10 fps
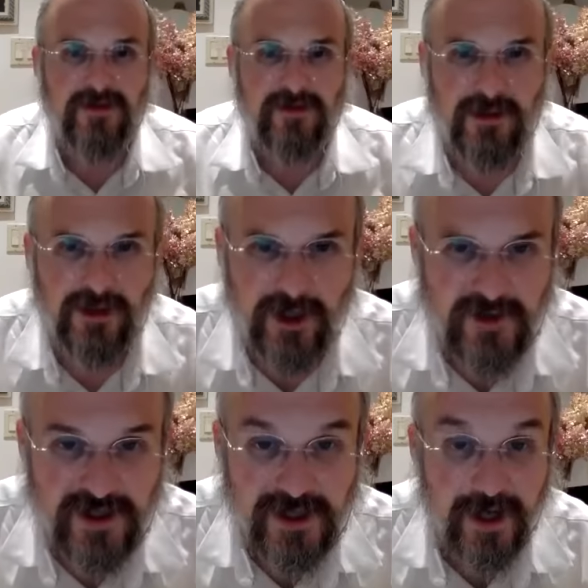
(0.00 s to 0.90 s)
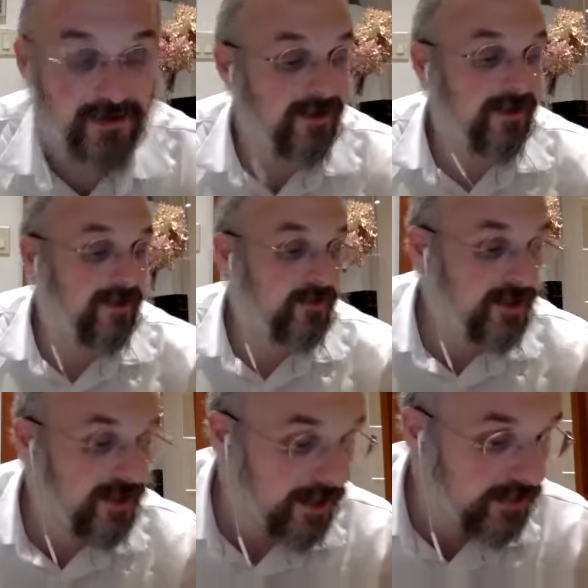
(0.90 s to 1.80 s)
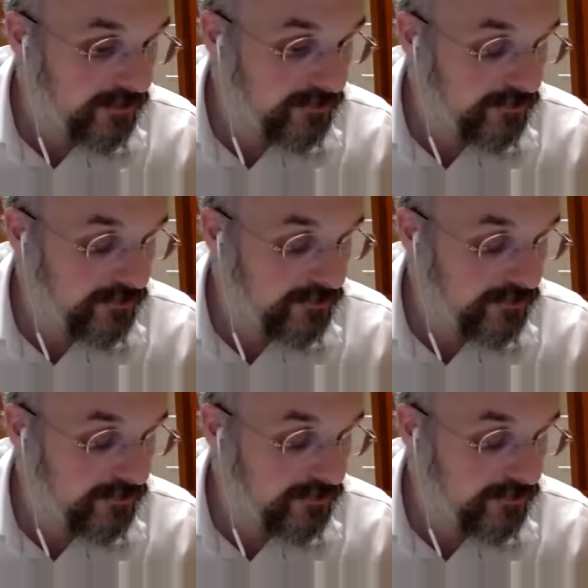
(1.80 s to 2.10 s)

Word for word: Look at Tysus again. Let's read it again.